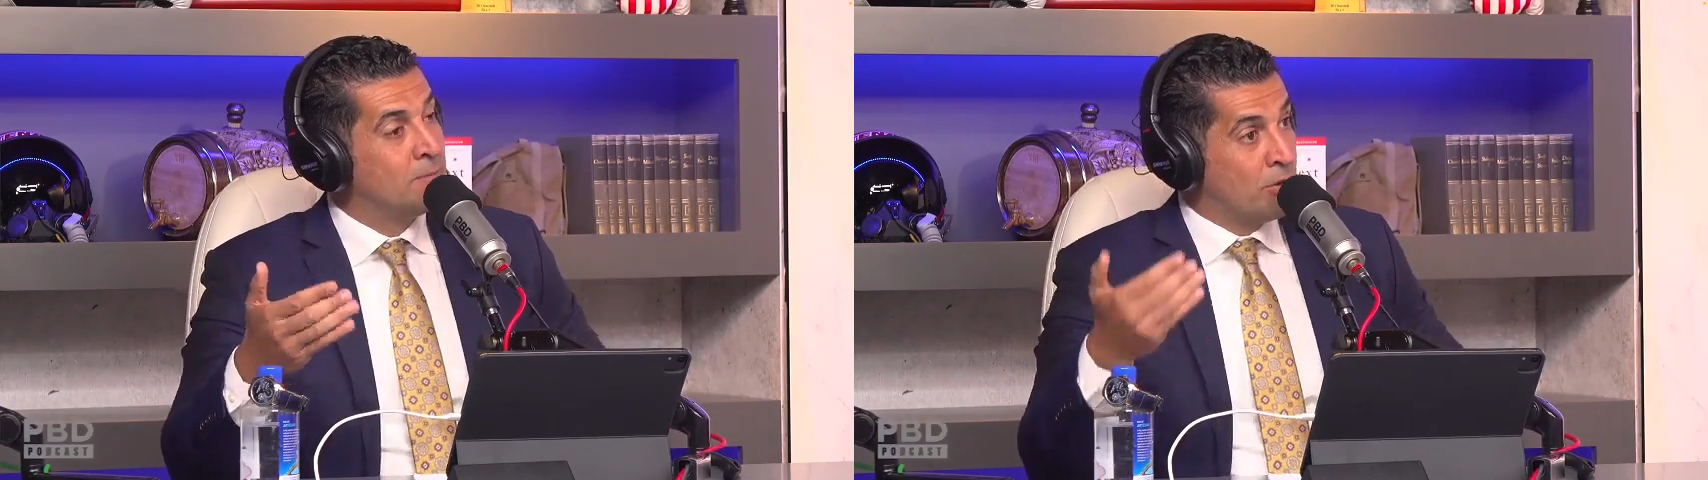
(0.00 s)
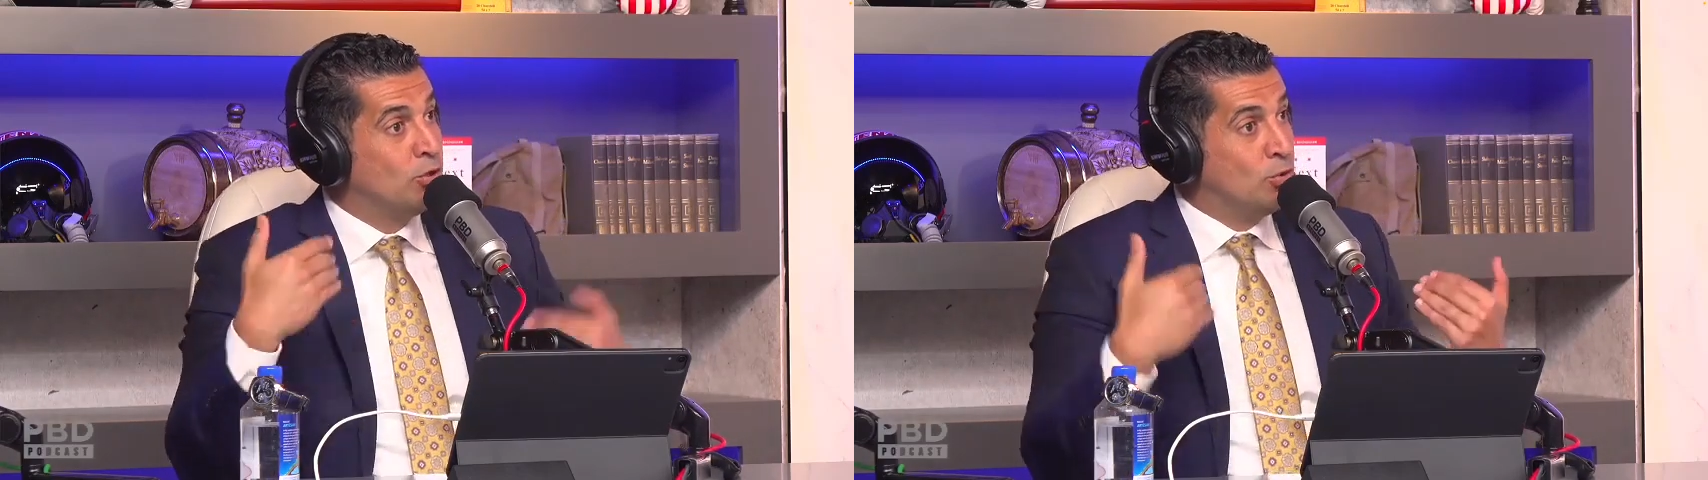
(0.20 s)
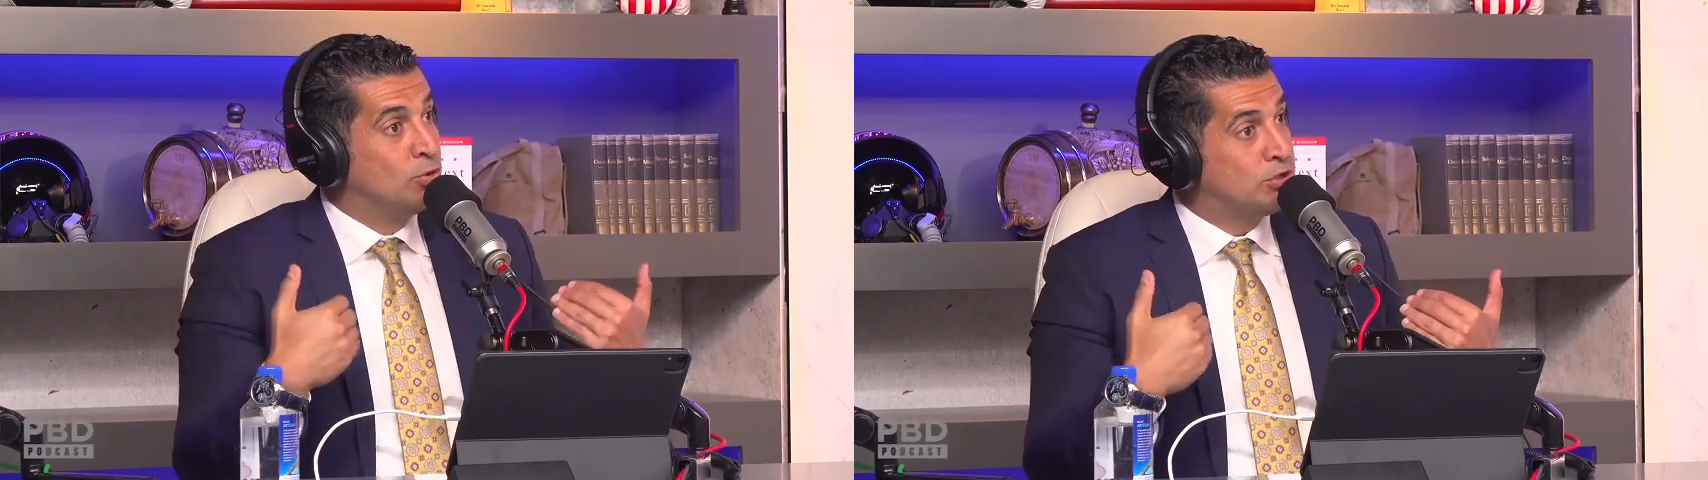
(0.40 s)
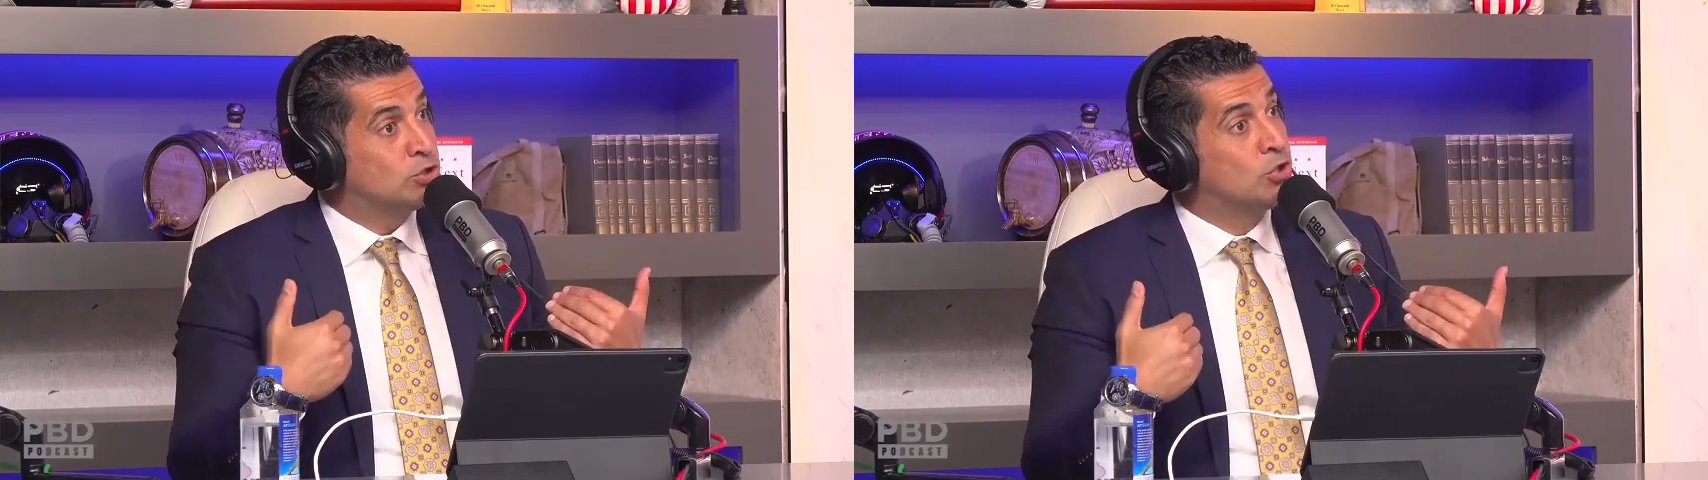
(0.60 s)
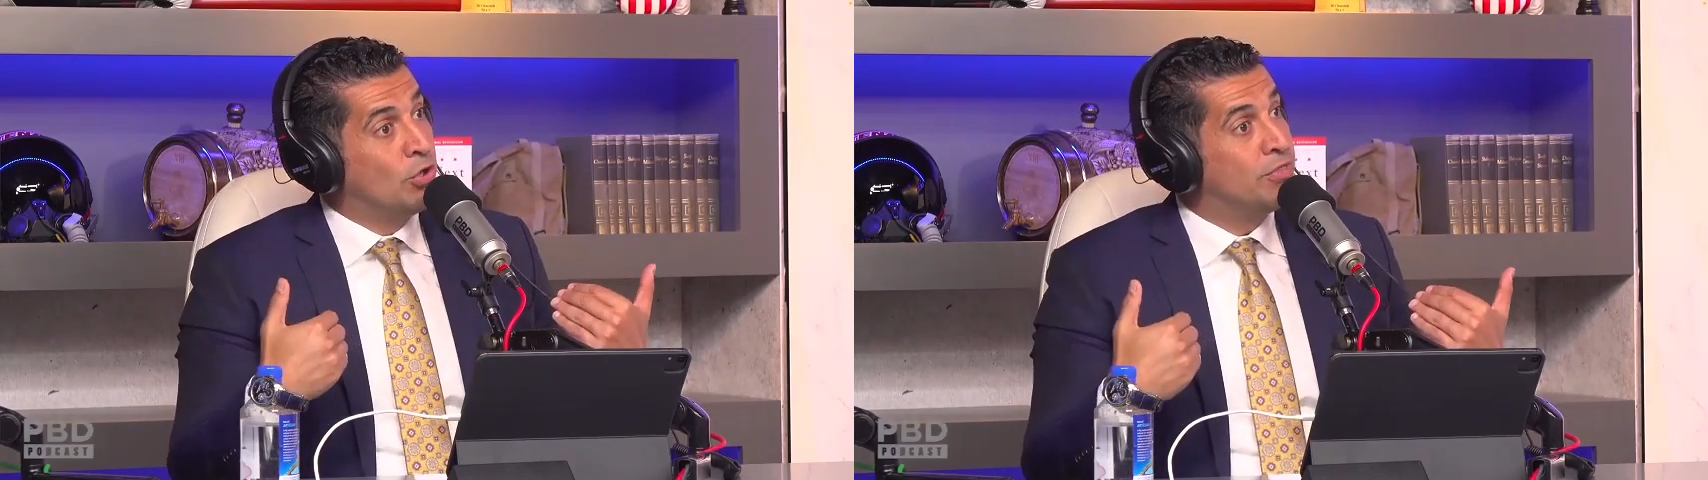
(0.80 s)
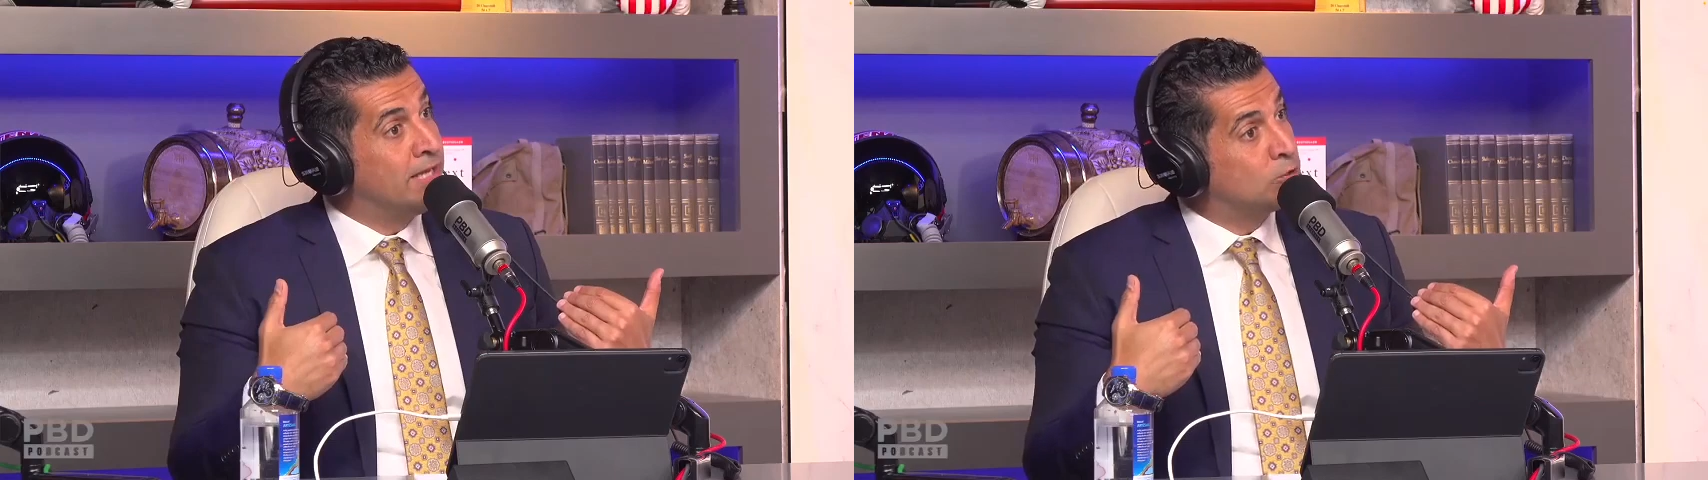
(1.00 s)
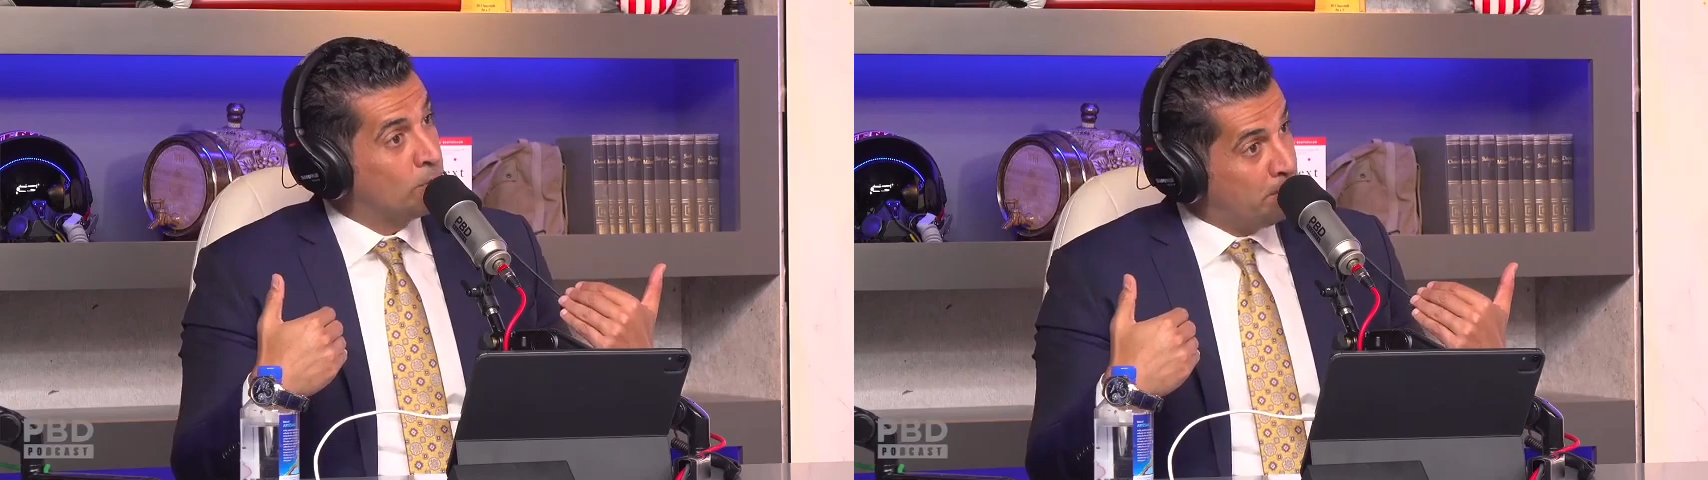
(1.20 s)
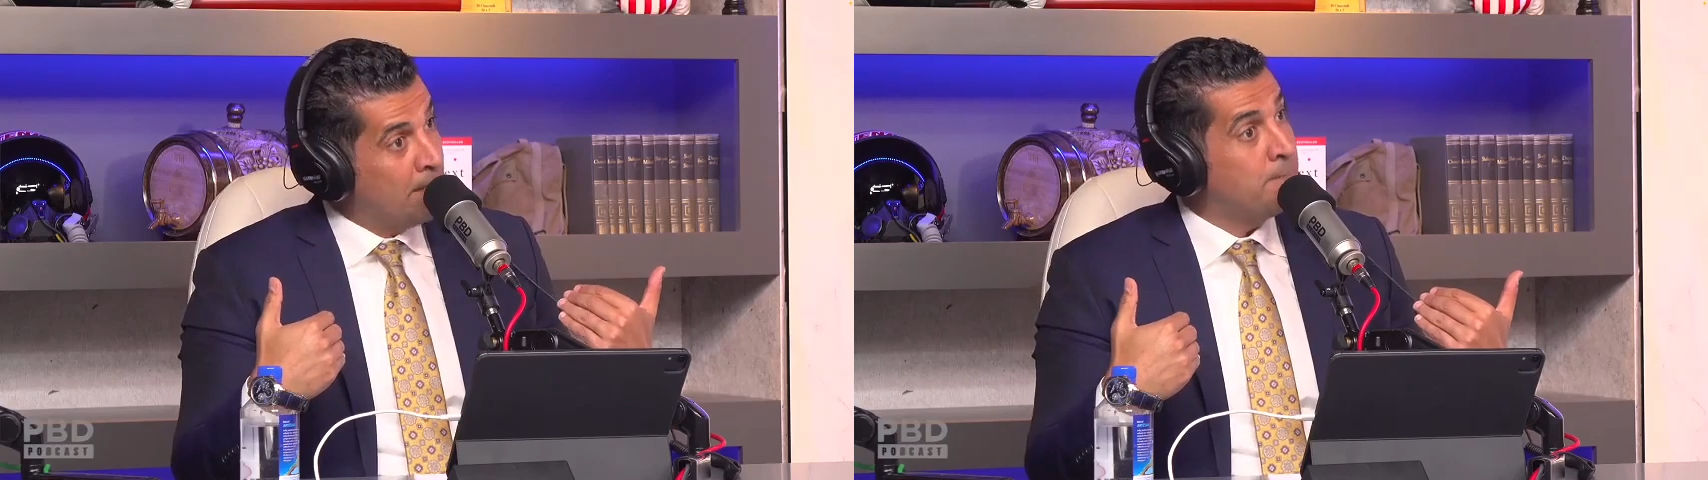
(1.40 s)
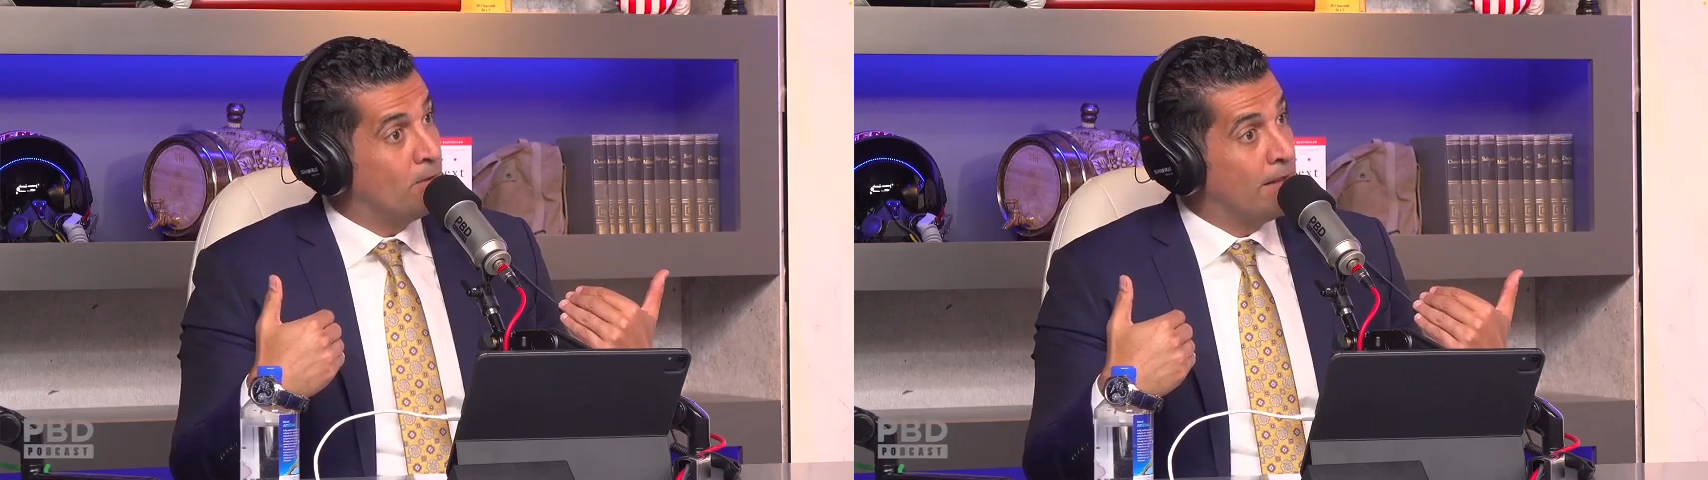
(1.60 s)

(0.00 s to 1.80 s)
produces good things with people.